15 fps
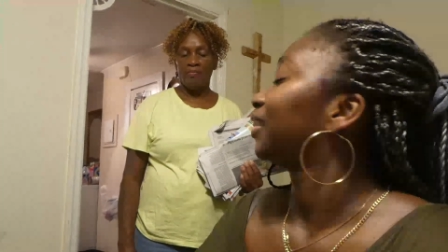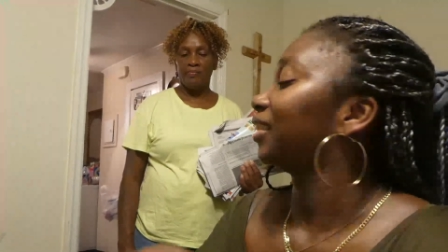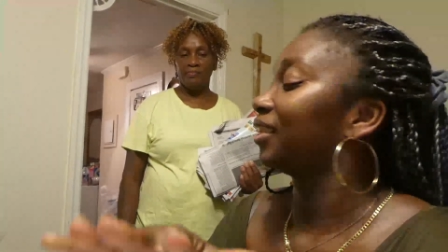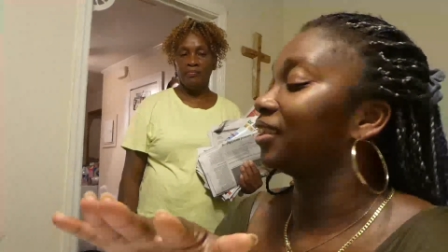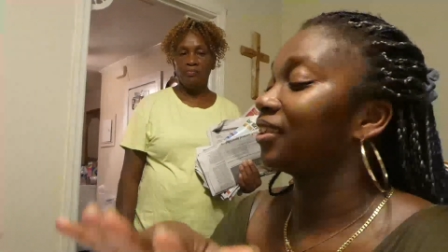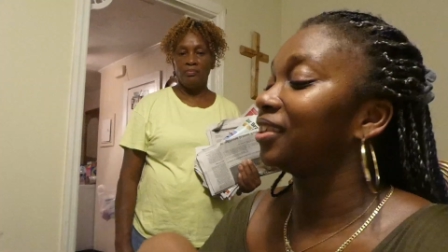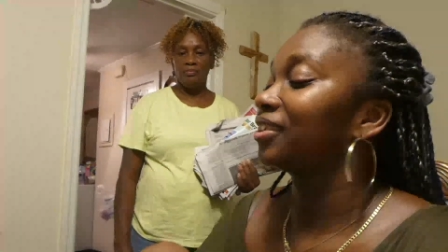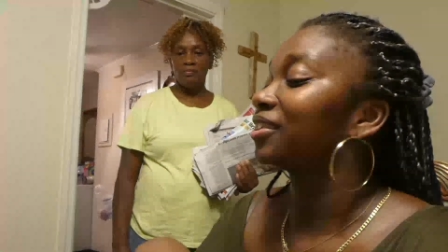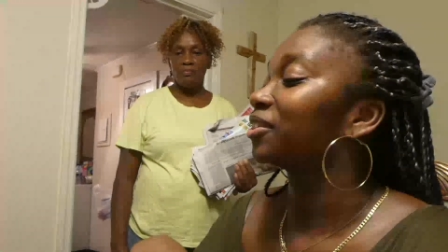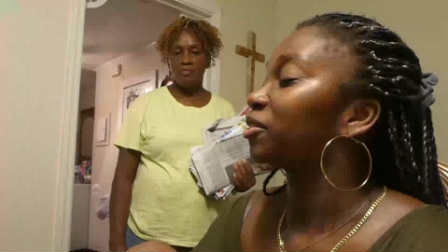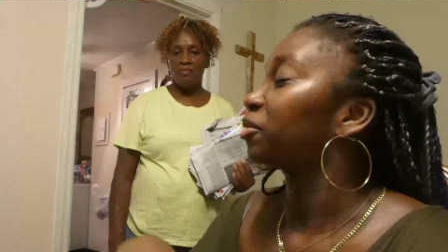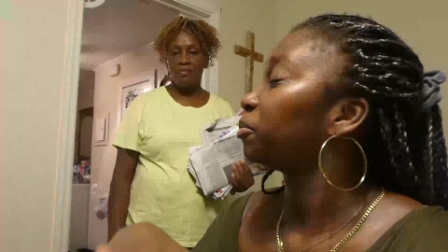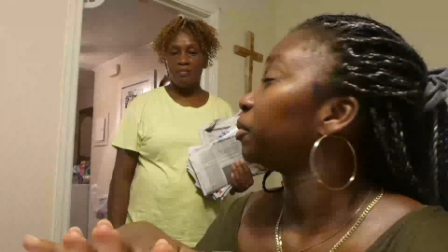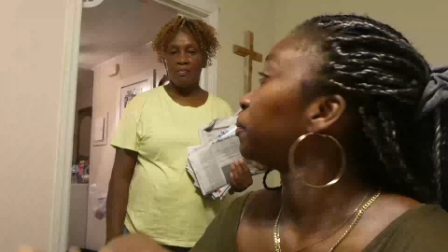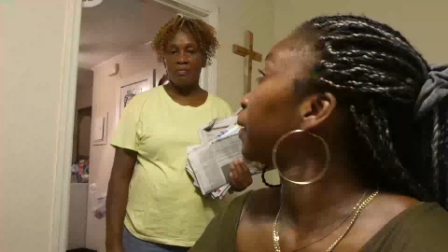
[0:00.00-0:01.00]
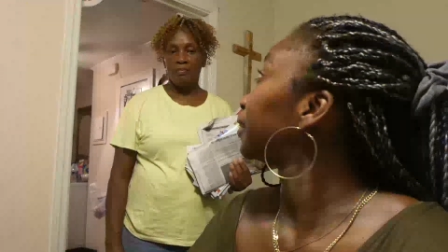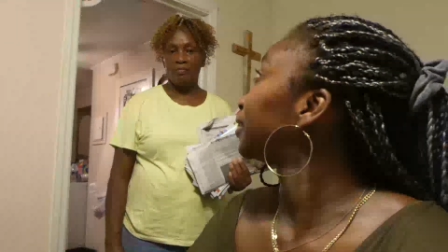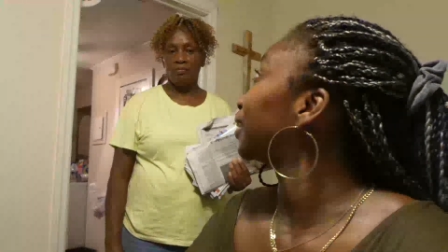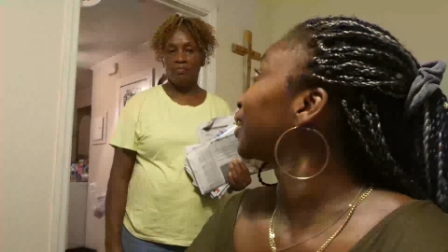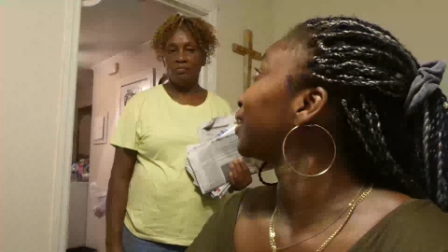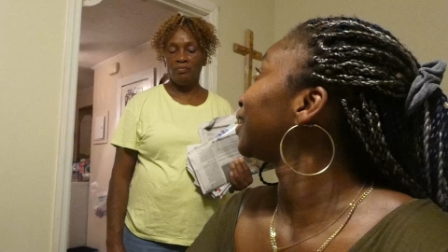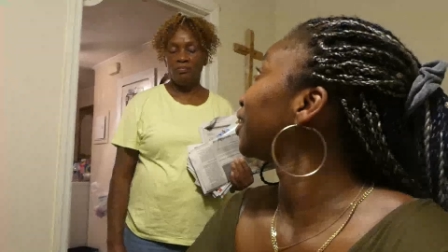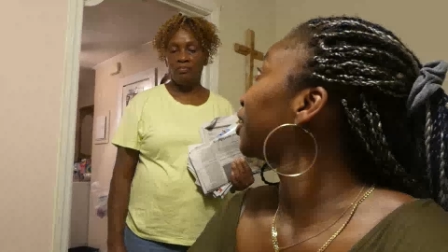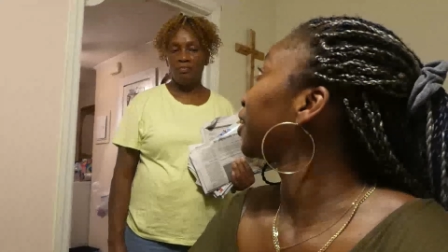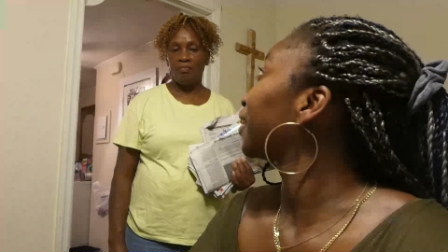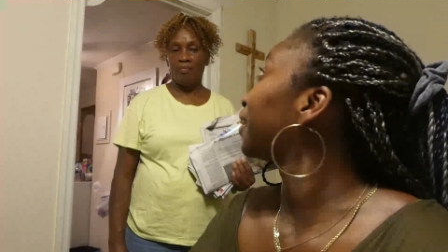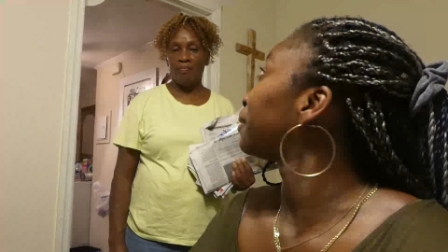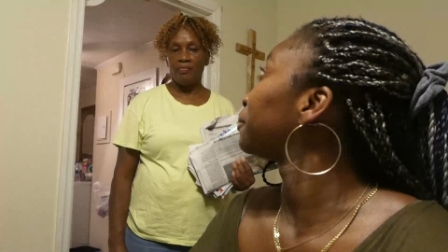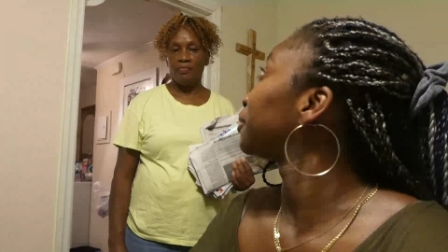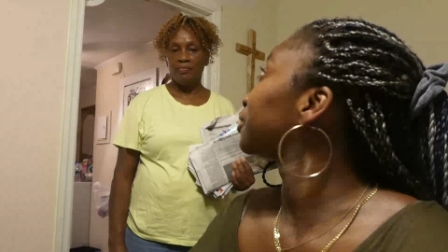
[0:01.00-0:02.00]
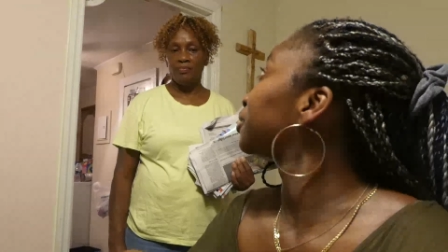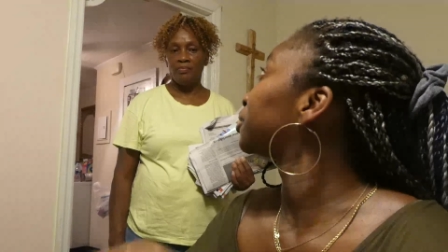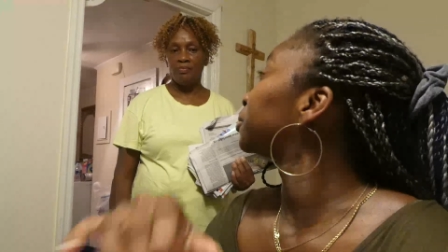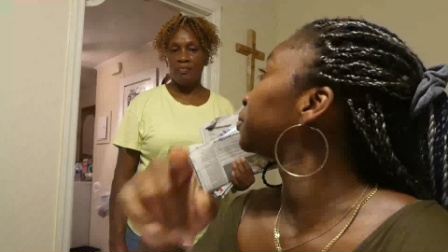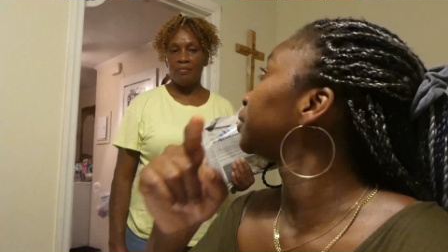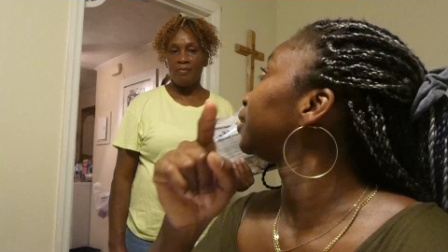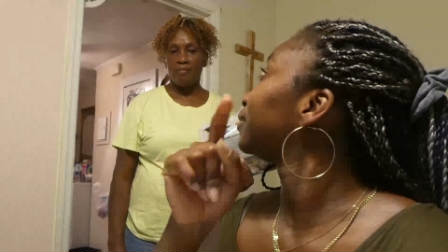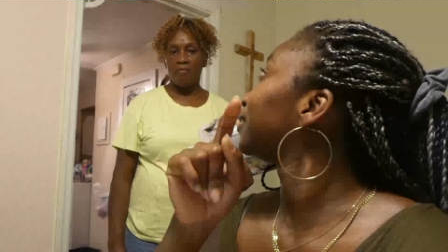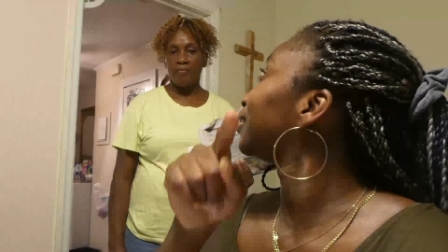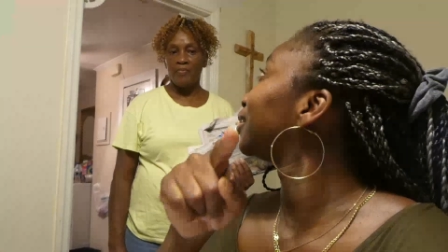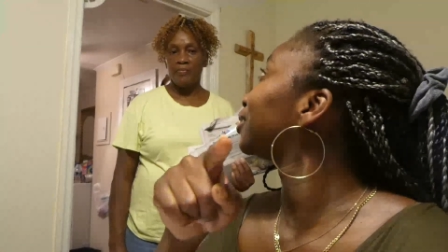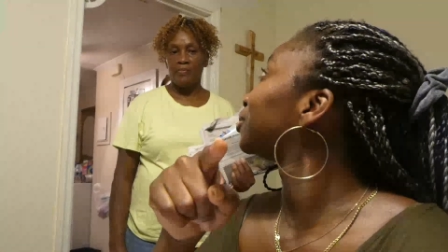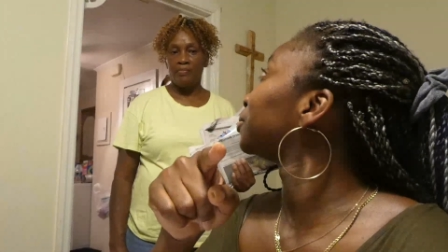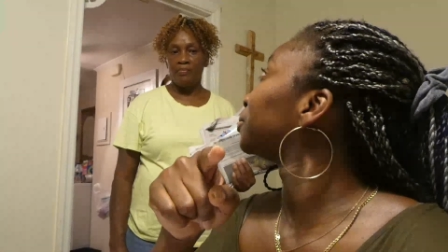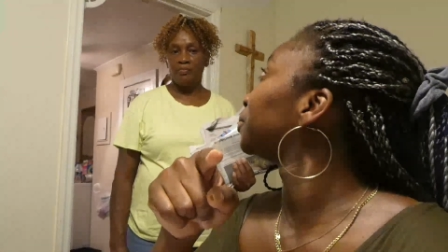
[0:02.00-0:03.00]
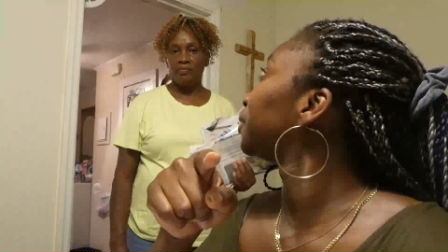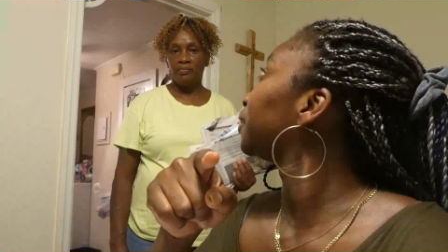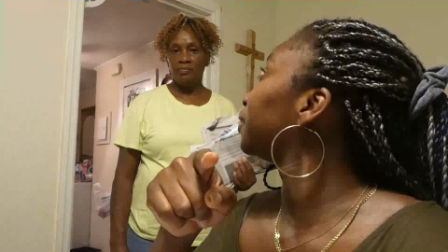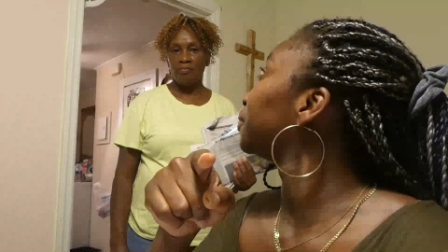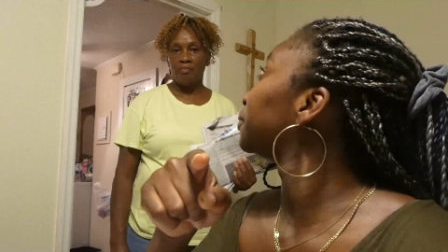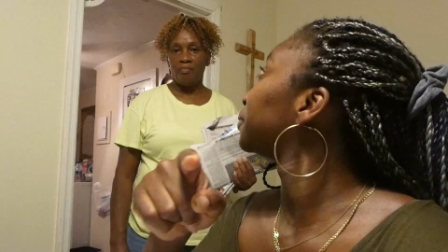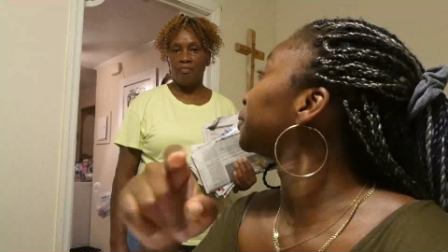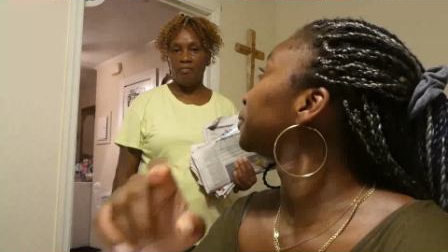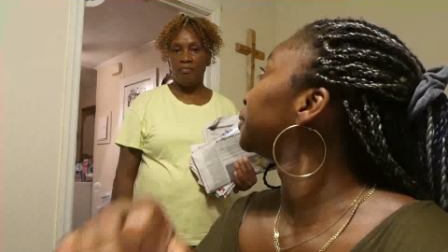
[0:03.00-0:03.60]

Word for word: and this is going to be my secondary camera, so I'm leaving this one with you.